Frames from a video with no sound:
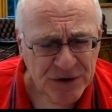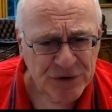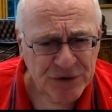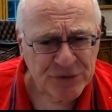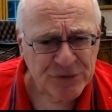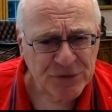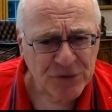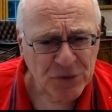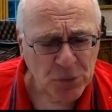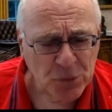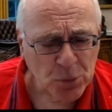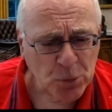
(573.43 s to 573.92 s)

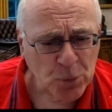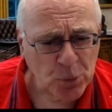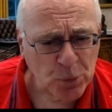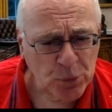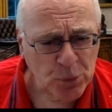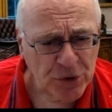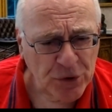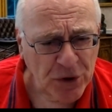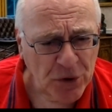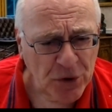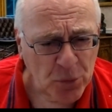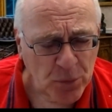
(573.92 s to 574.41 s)
So,
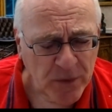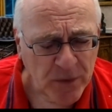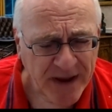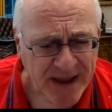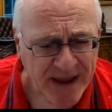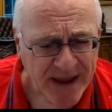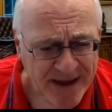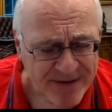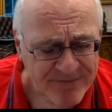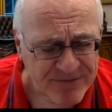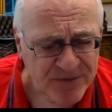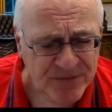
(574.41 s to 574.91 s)
you know, we
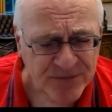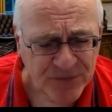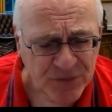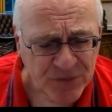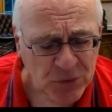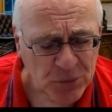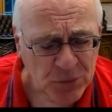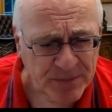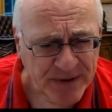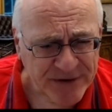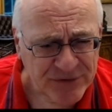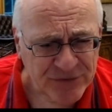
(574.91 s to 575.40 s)
have a
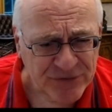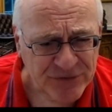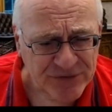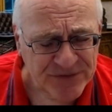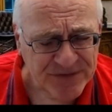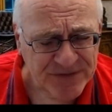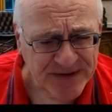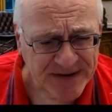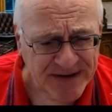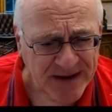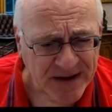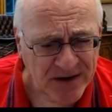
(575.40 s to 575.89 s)
few
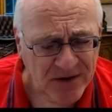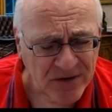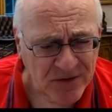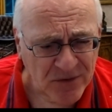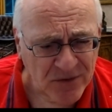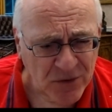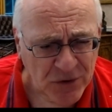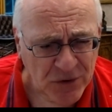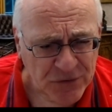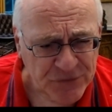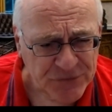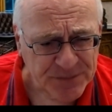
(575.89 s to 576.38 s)
patients in our
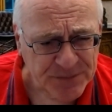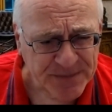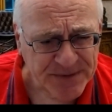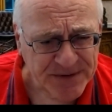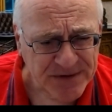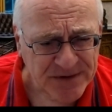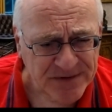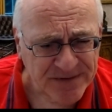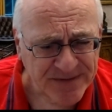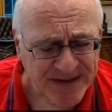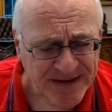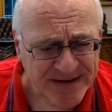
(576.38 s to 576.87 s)

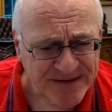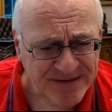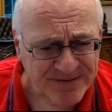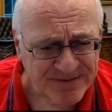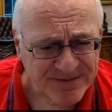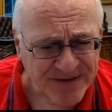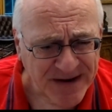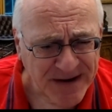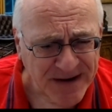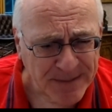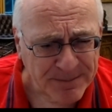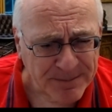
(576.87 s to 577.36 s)
hospital that
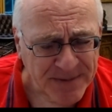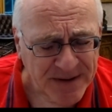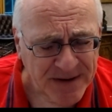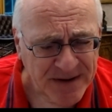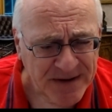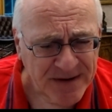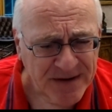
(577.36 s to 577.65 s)
develop,